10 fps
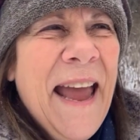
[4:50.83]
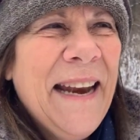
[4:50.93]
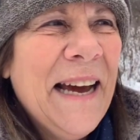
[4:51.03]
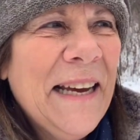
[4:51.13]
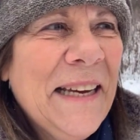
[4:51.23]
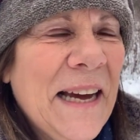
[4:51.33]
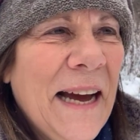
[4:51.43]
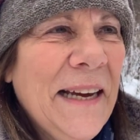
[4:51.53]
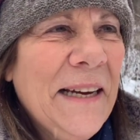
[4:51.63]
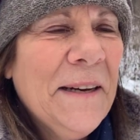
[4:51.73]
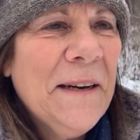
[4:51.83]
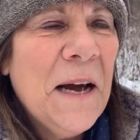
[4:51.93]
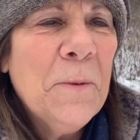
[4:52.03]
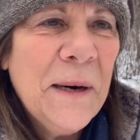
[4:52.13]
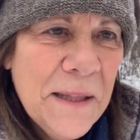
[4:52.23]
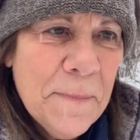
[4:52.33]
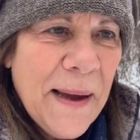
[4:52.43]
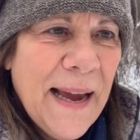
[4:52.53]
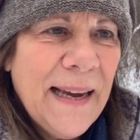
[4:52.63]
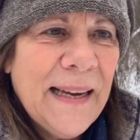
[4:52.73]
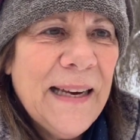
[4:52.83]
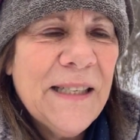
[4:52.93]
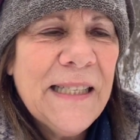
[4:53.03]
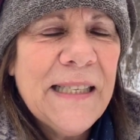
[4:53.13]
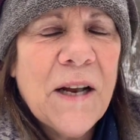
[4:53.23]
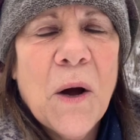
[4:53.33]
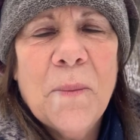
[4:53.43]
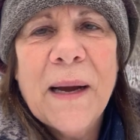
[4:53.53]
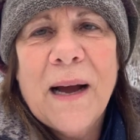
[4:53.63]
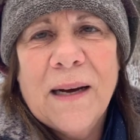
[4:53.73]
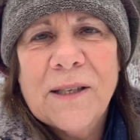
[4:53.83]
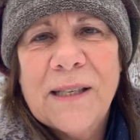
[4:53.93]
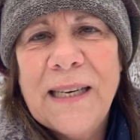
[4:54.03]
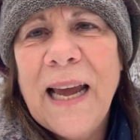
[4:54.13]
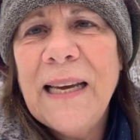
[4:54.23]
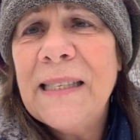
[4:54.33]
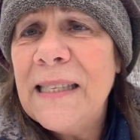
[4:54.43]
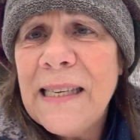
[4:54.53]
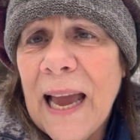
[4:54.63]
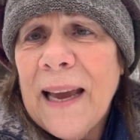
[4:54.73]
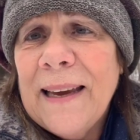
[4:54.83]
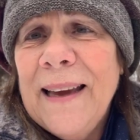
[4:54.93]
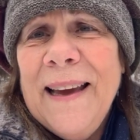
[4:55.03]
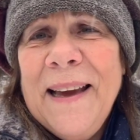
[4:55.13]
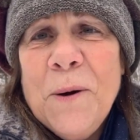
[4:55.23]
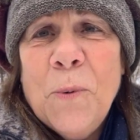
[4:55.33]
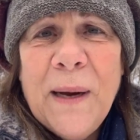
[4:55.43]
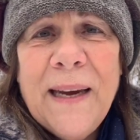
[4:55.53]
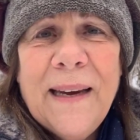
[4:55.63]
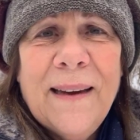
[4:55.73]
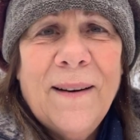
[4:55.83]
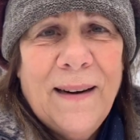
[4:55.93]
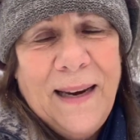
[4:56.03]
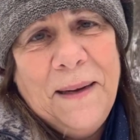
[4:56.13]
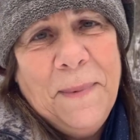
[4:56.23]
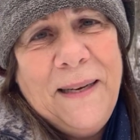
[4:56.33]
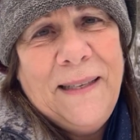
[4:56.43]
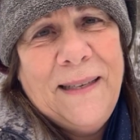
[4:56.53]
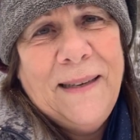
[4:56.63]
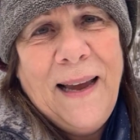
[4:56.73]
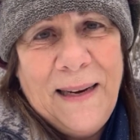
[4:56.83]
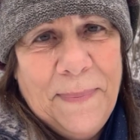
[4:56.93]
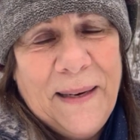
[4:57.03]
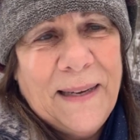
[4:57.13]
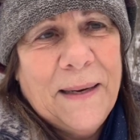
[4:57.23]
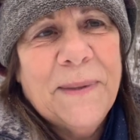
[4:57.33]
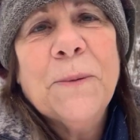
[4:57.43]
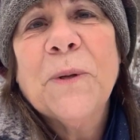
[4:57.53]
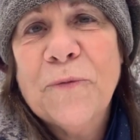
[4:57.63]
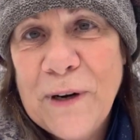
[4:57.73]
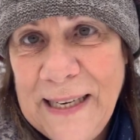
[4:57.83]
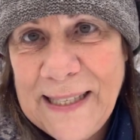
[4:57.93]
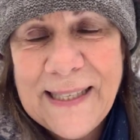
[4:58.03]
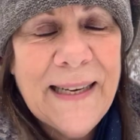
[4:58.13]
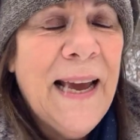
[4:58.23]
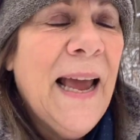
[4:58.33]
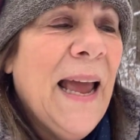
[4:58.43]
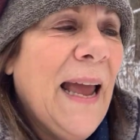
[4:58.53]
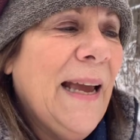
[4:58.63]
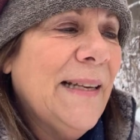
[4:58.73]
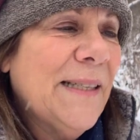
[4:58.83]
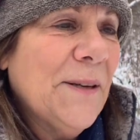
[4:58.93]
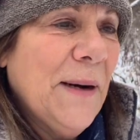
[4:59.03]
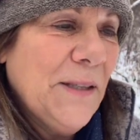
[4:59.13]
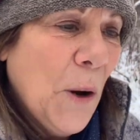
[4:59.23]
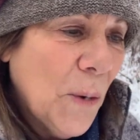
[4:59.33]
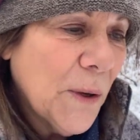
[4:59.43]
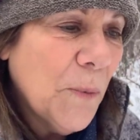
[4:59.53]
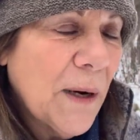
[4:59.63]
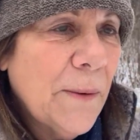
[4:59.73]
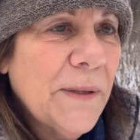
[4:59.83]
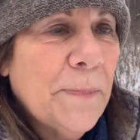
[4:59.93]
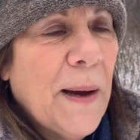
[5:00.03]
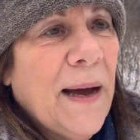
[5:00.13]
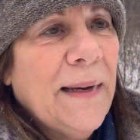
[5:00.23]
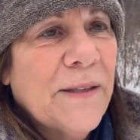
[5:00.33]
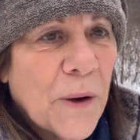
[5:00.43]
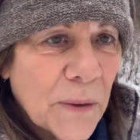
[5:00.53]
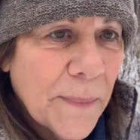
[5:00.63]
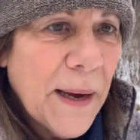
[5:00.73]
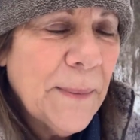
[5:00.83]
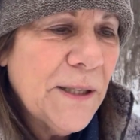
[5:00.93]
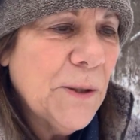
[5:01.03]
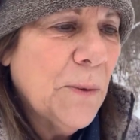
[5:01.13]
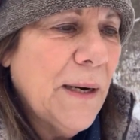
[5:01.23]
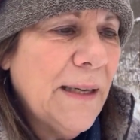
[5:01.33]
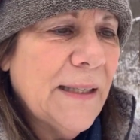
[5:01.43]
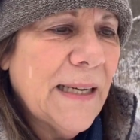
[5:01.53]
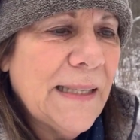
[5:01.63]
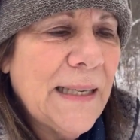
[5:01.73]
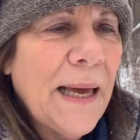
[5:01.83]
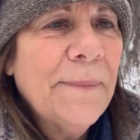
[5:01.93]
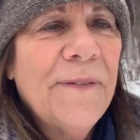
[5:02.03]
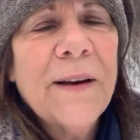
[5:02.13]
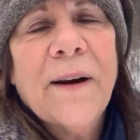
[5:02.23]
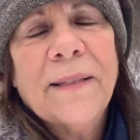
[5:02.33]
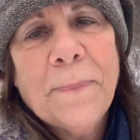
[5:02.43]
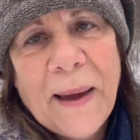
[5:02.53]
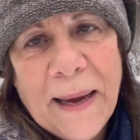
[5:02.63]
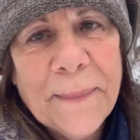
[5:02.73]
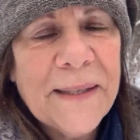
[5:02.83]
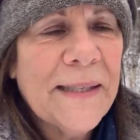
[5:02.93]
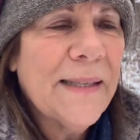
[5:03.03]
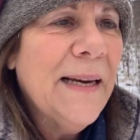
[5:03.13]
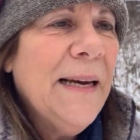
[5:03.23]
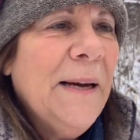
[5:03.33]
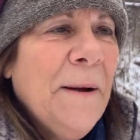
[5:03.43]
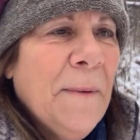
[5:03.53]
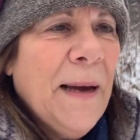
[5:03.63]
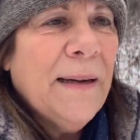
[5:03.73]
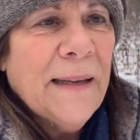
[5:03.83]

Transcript: and I, I, uh, I went in the bank and she said, oh my gosh, today is the day. We are lending money to anybody that comes in with reason. And so I told them what I was buying, told them how much it was. I said, let figure out the payments and